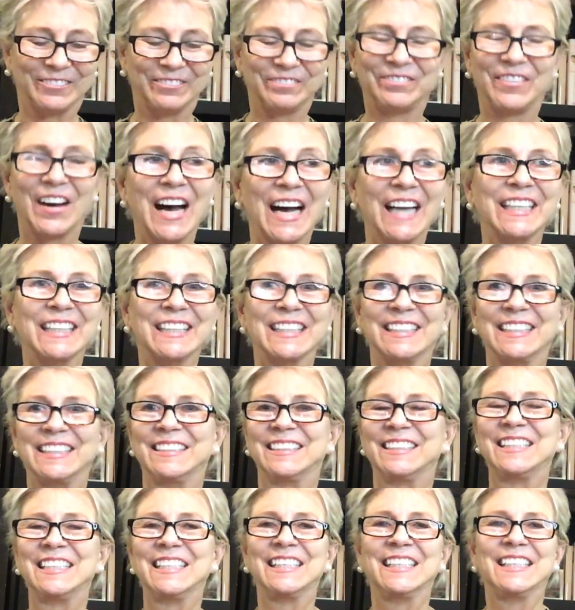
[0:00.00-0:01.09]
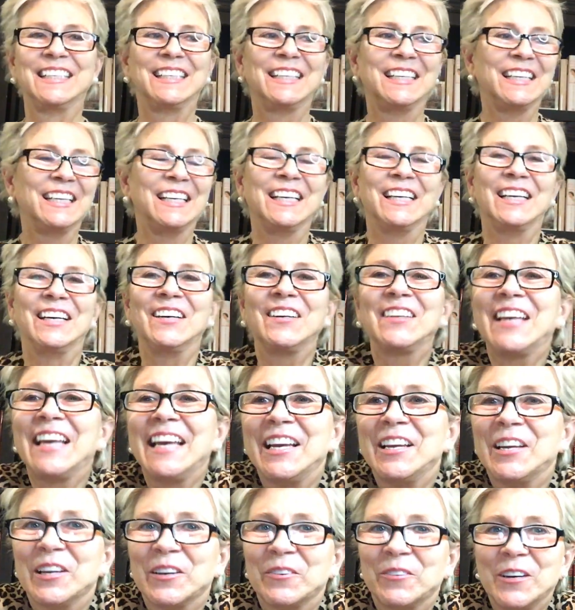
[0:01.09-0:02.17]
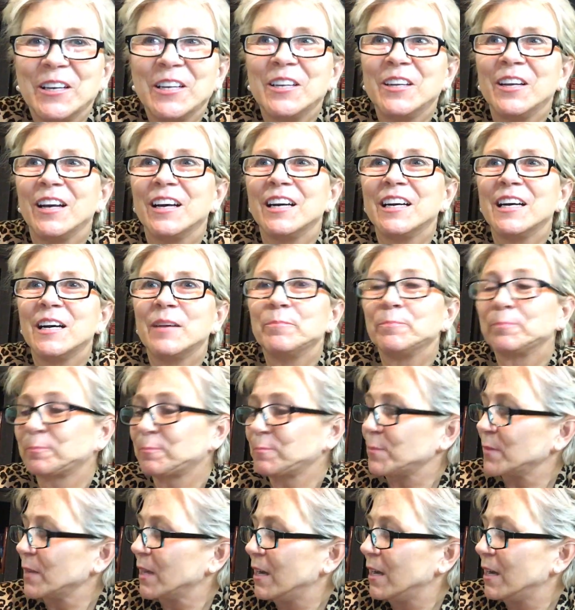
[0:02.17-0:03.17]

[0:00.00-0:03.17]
Finally. Okay, well, um,